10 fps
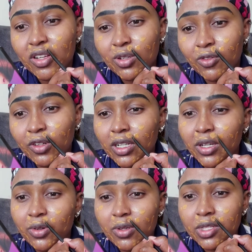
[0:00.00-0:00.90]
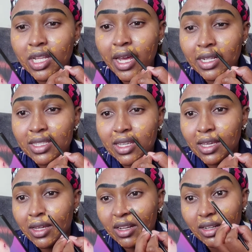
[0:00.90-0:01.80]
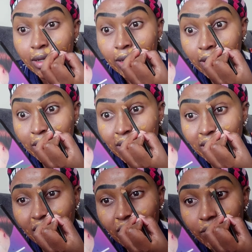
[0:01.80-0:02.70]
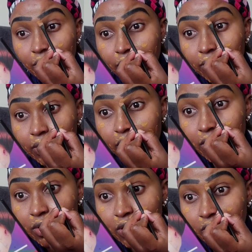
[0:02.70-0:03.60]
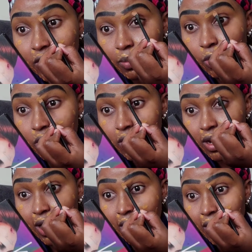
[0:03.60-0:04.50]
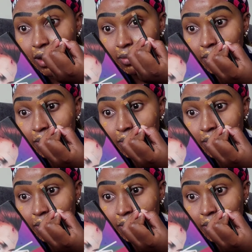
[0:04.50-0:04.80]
first of all, he was light skin. I don't know, it's not even about the color,